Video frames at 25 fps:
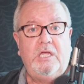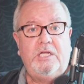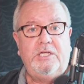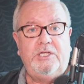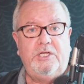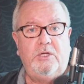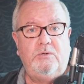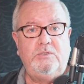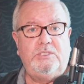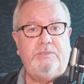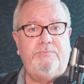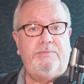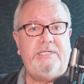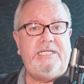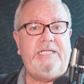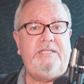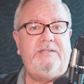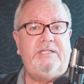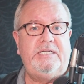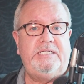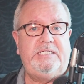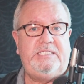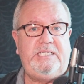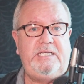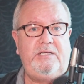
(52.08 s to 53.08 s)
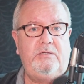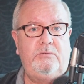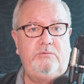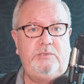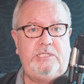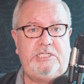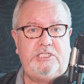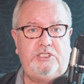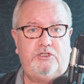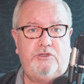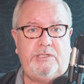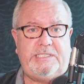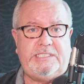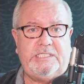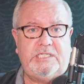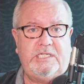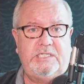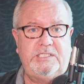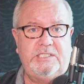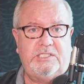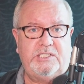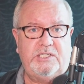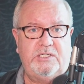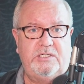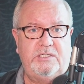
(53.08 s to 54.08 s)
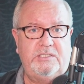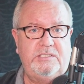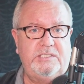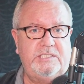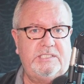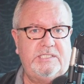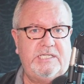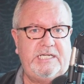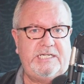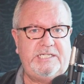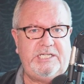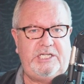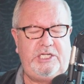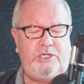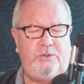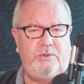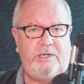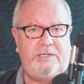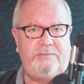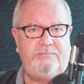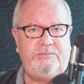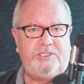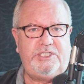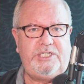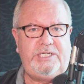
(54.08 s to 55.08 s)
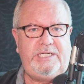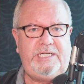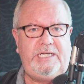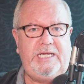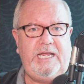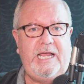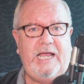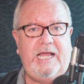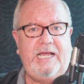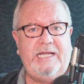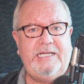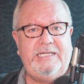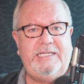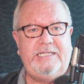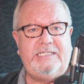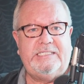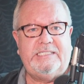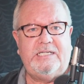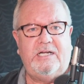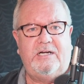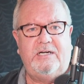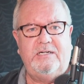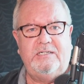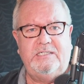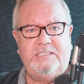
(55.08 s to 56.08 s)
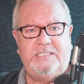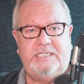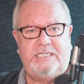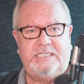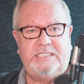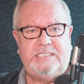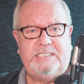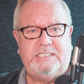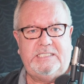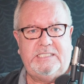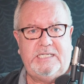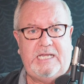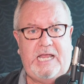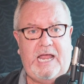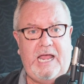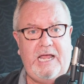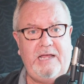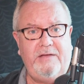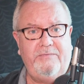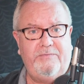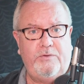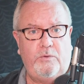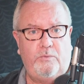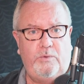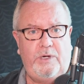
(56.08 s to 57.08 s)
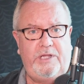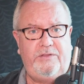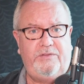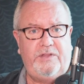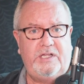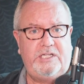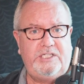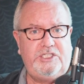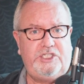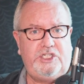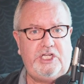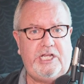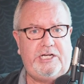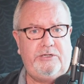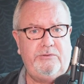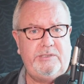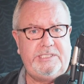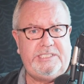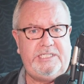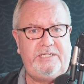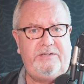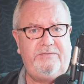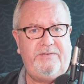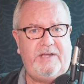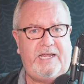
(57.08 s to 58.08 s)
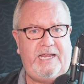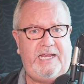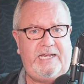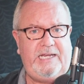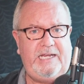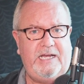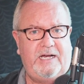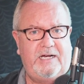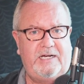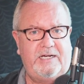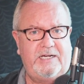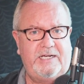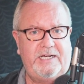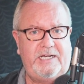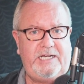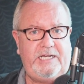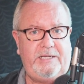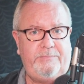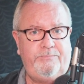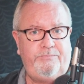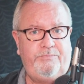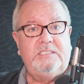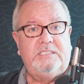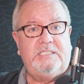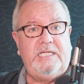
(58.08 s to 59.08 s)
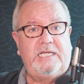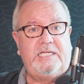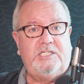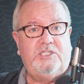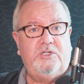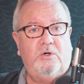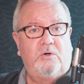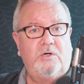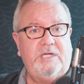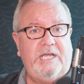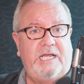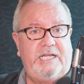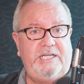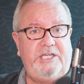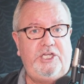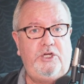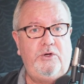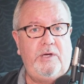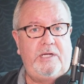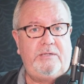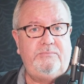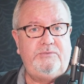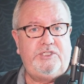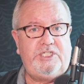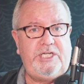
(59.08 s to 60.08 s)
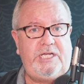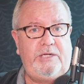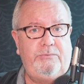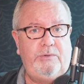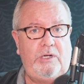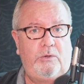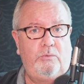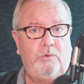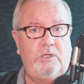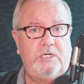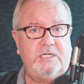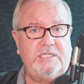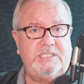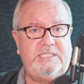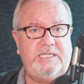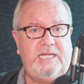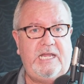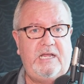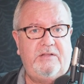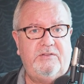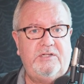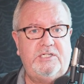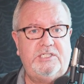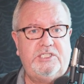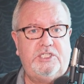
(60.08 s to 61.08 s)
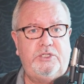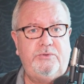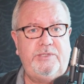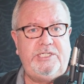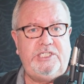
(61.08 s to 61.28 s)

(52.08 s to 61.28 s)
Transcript: Notably, the deal will address concerns that UMG and its artists have with generative AI. TikTok and UMG will work together to